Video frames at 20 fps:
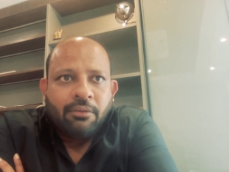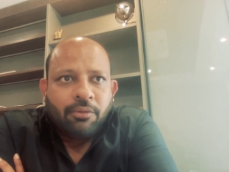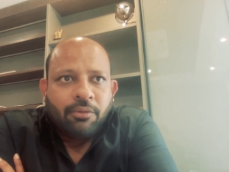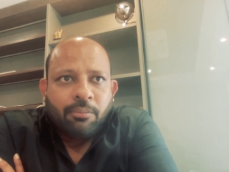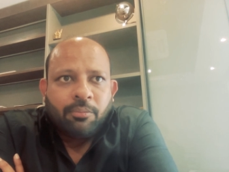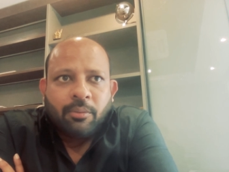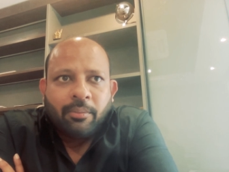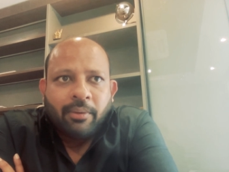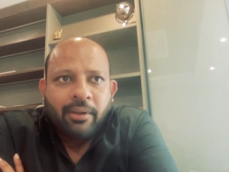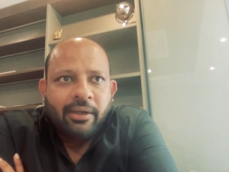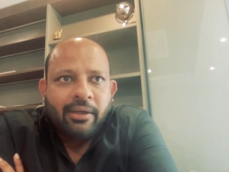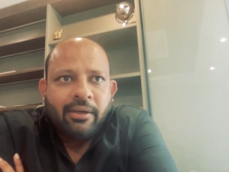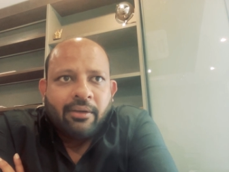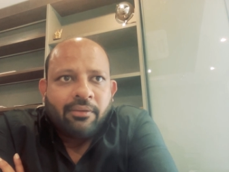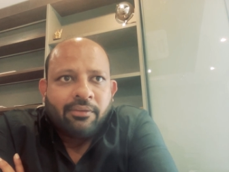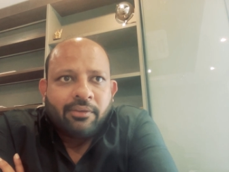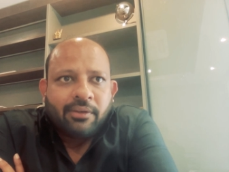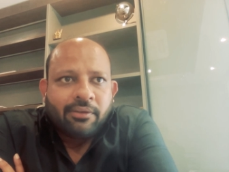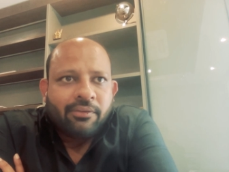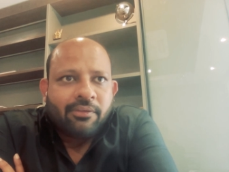From Dubai, it
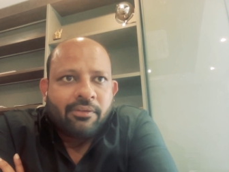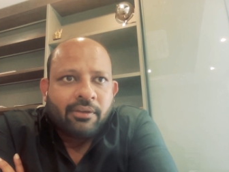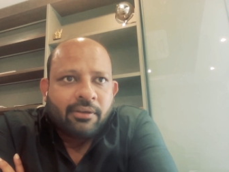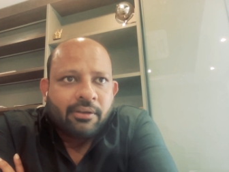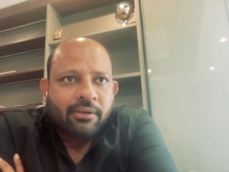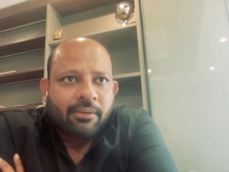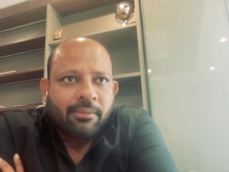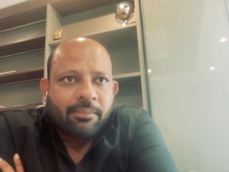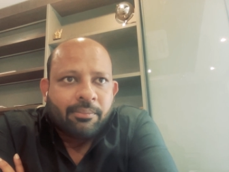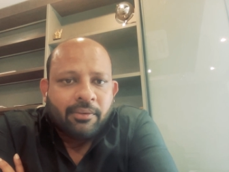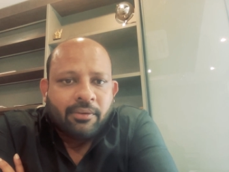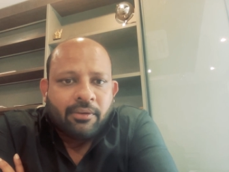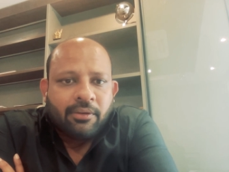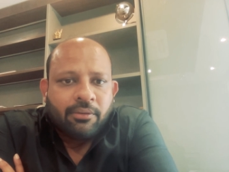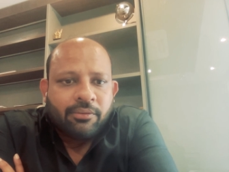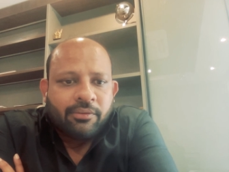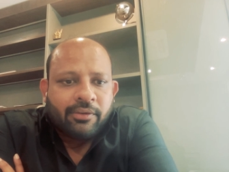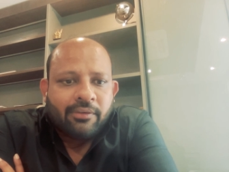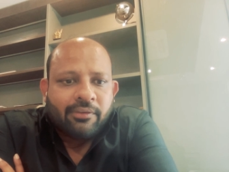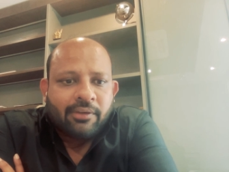is just
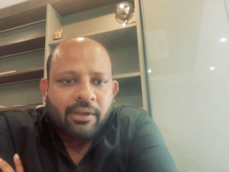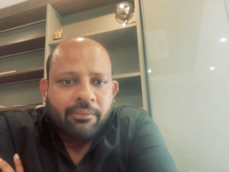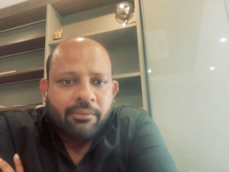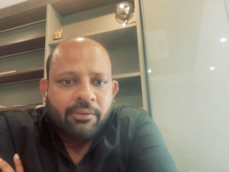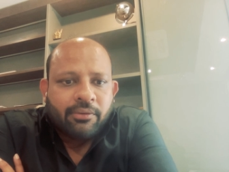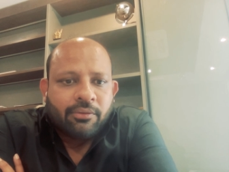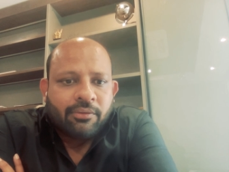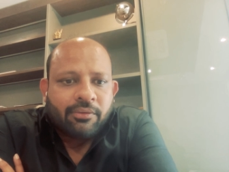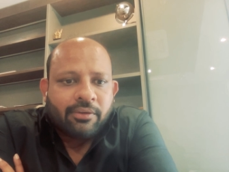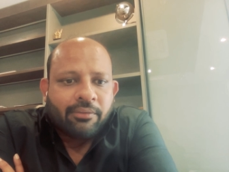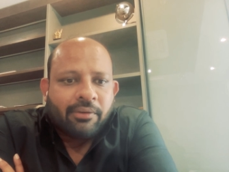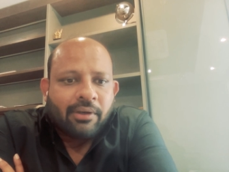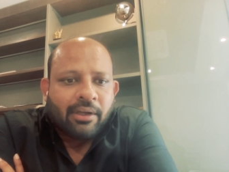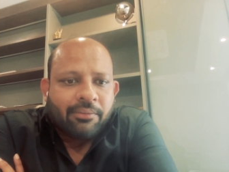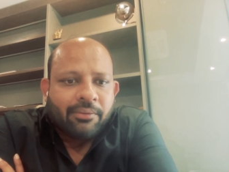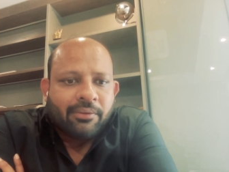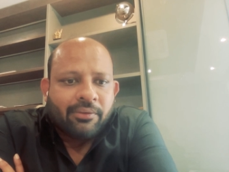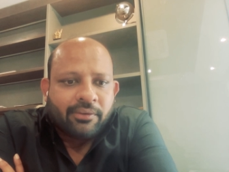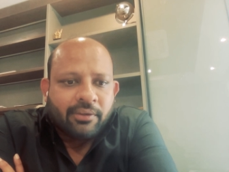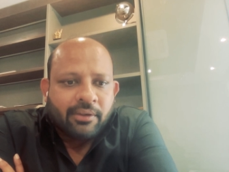6 hours or 7
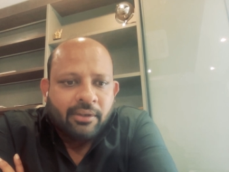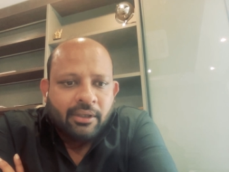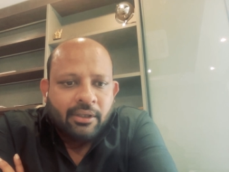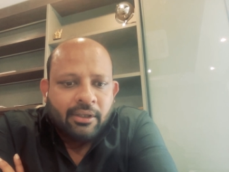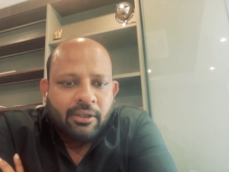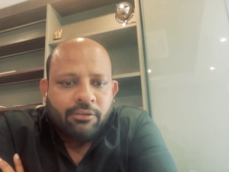hours.